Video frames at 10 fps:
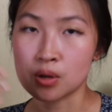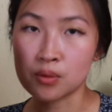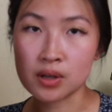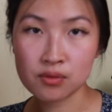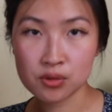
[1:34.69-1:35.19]

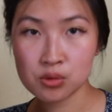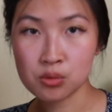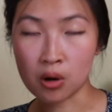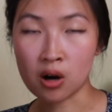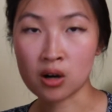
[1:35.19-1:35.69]
So
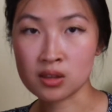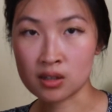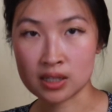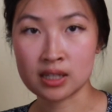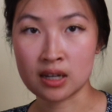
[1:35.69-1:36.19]
if you
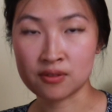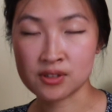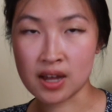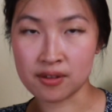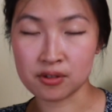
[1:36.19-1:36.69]
are lucky
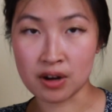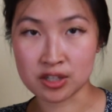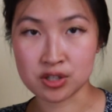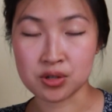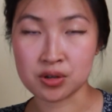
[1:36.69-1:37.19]
enough to
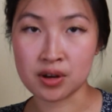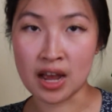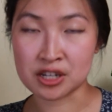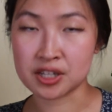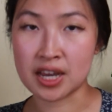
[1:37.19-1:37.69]
have a
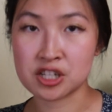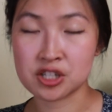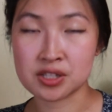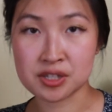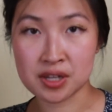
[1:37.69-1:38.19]
registered
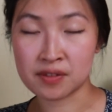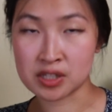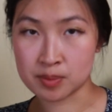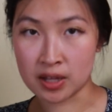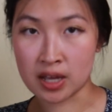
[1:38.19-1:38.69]
education
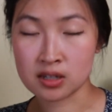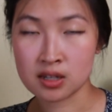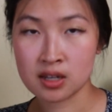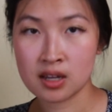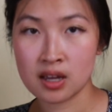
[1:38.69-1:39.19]
savings
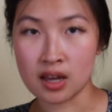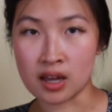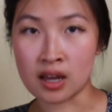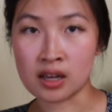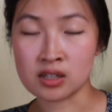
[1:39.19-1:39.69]
plan
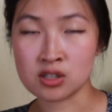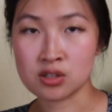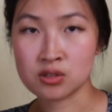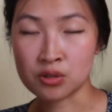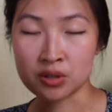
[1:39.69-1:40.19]

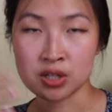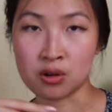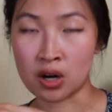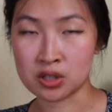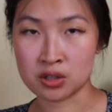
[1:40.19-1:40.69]
and
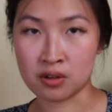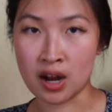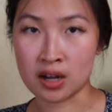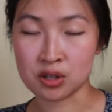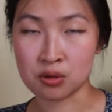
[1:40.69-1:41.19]
during your
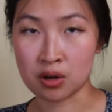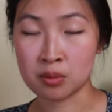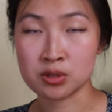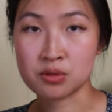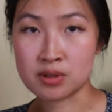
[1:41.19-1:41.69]
undergrad
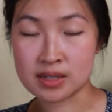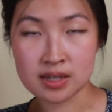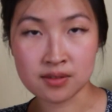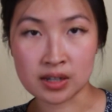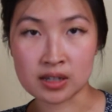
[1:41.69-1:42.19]
you're able to
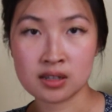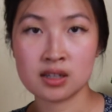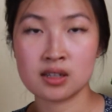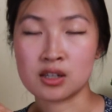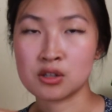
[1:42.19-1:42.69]
receive
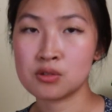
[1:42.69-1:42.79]
it,